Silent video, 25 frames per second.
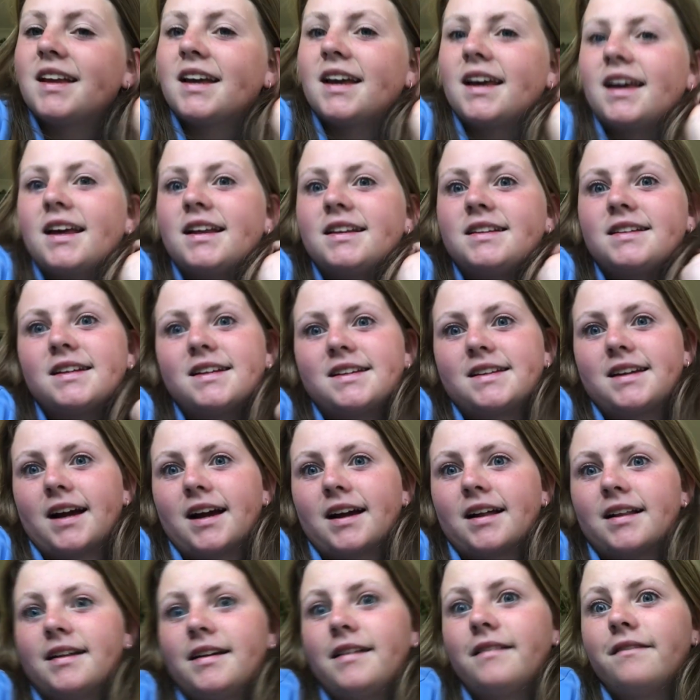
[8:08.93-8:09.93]
it's
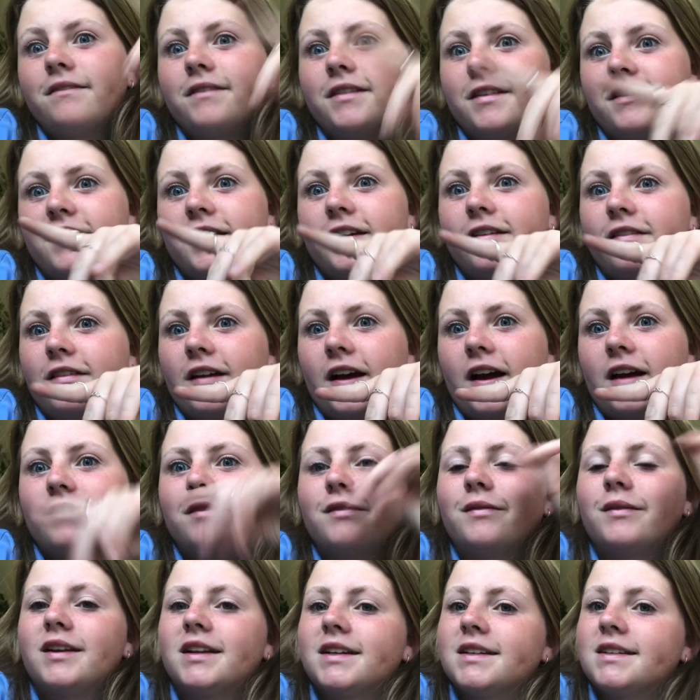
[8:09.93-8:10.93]
exactly
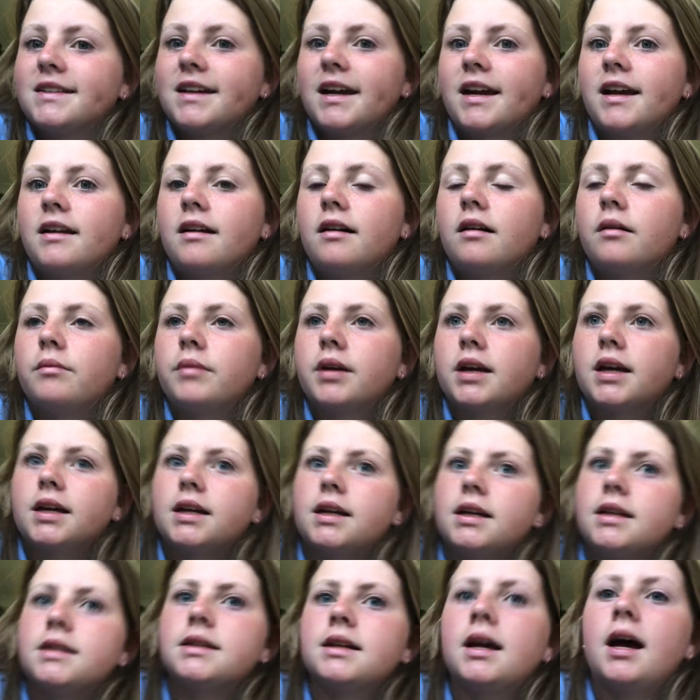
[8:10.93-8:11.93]
55 minutes later
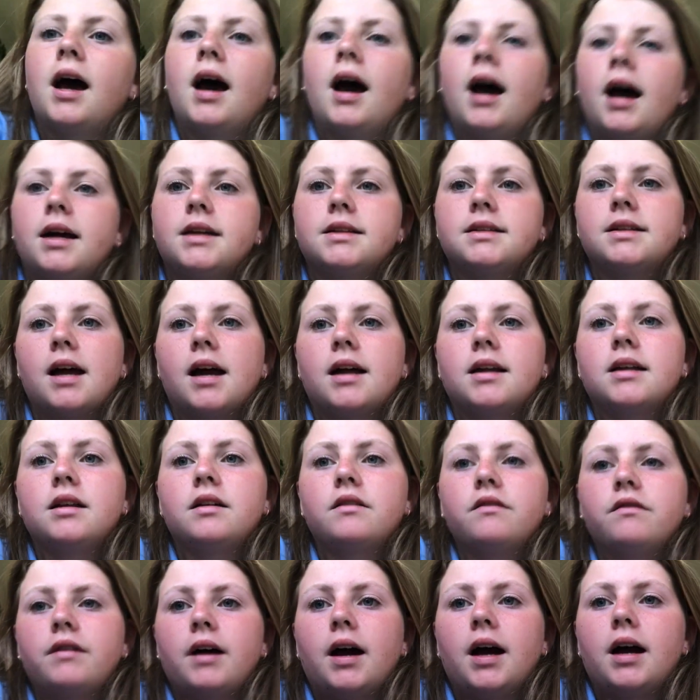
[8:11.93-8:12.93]
because I started
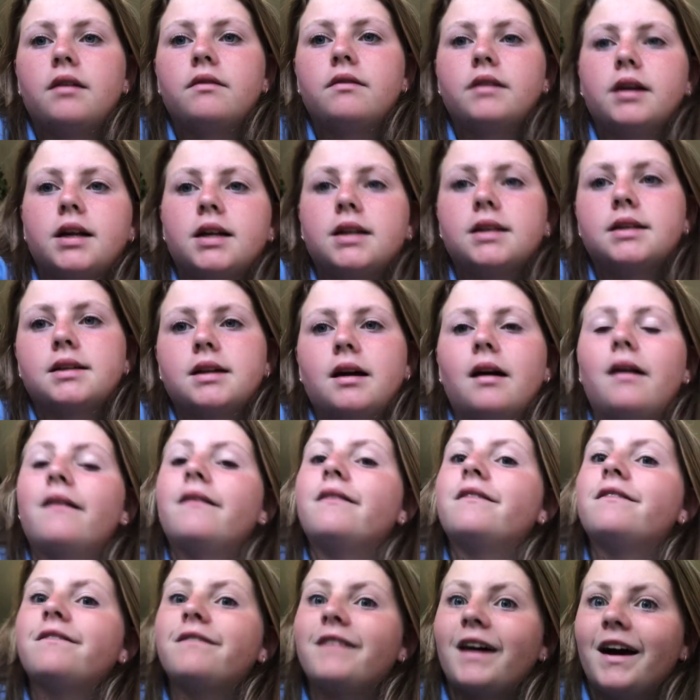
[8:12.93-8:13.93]
at 5 and it's now
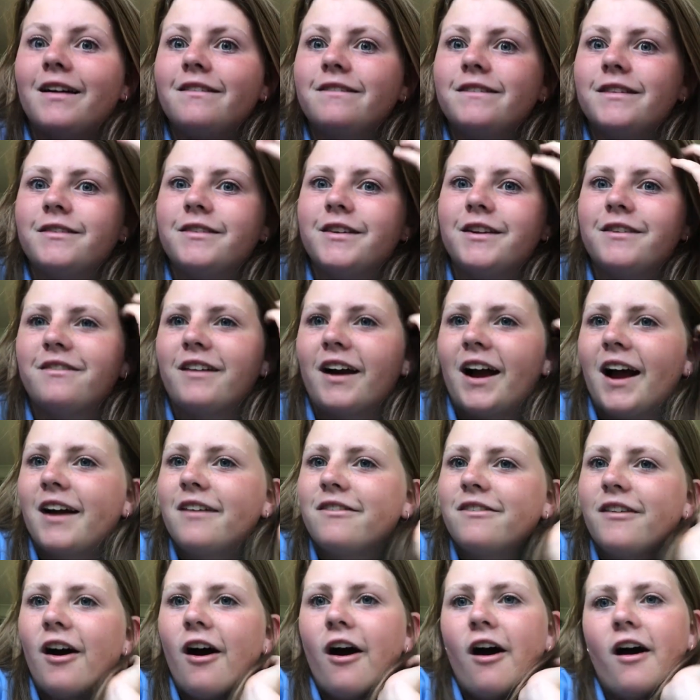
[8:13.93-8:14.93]

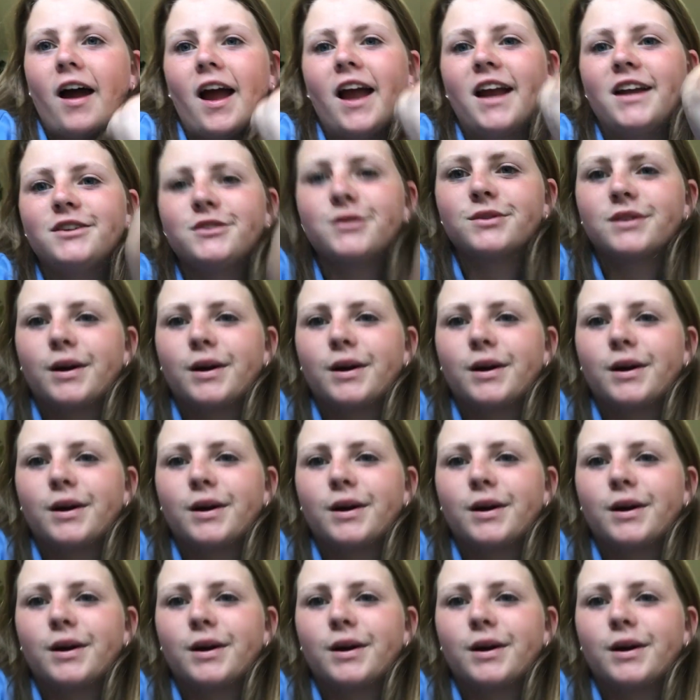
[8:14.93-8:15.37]
5:55. Angel